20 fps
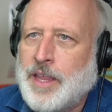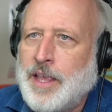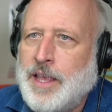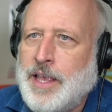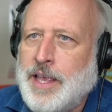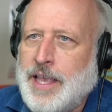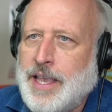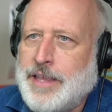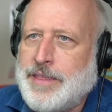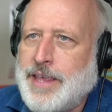
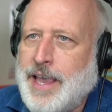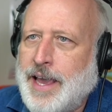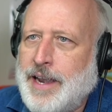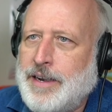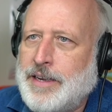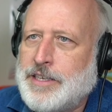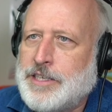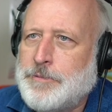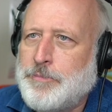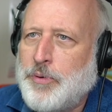in that it
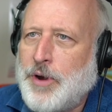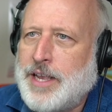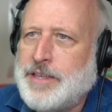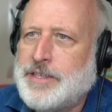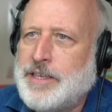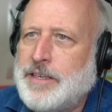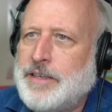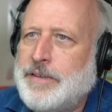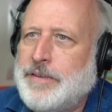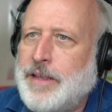is
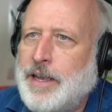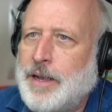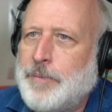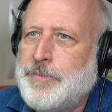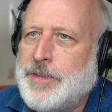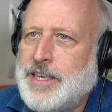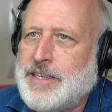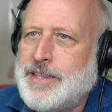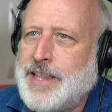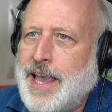present, um,
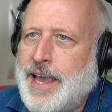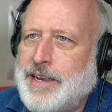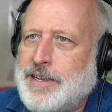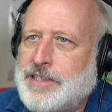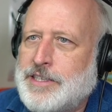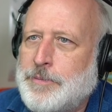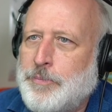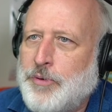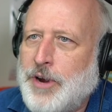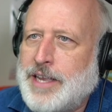in that
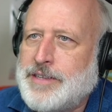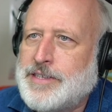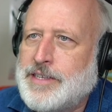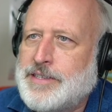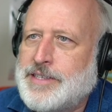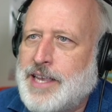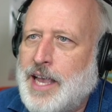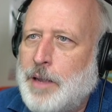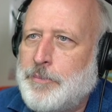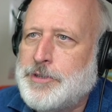its
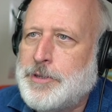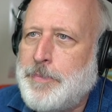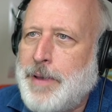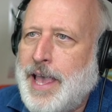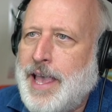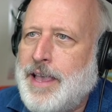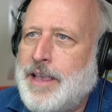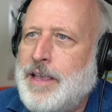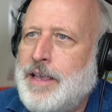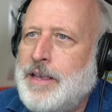presence helps
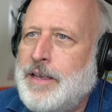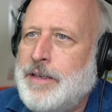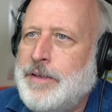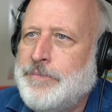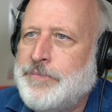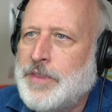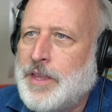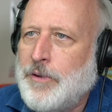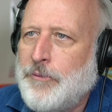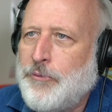pay
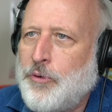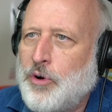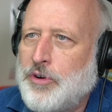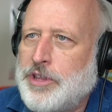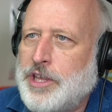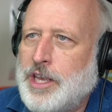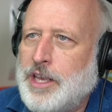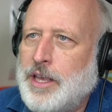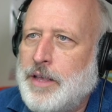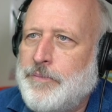for
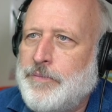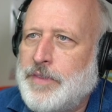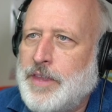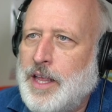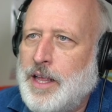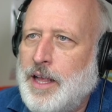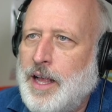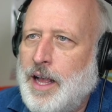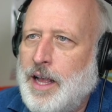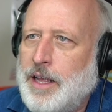the
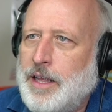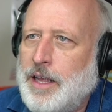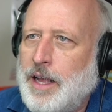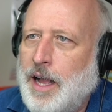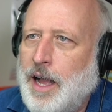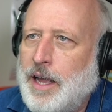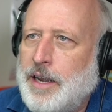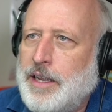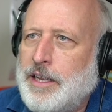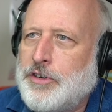
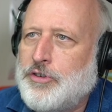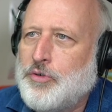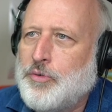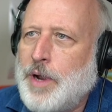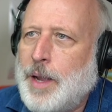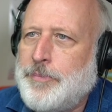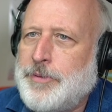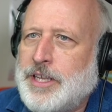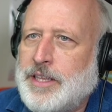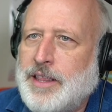
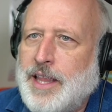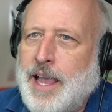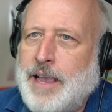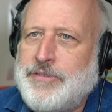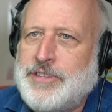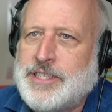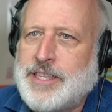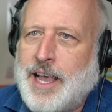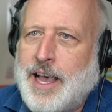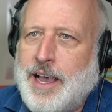uninterrupted
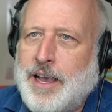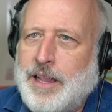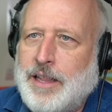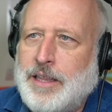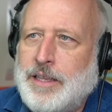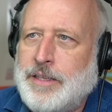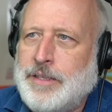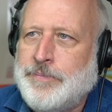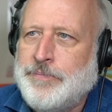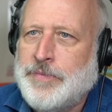lifestyle
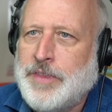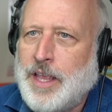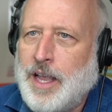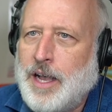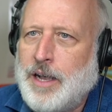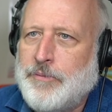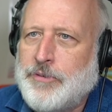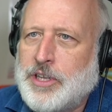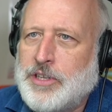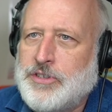
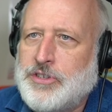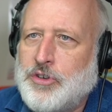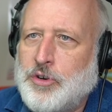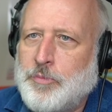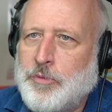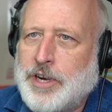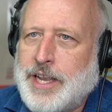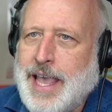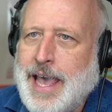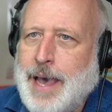of
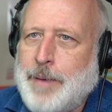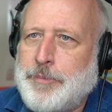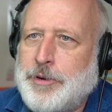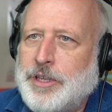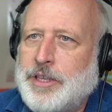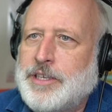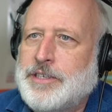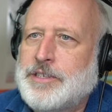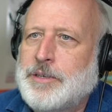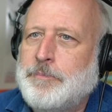consumer
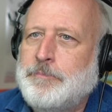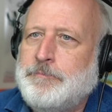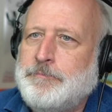capitalism.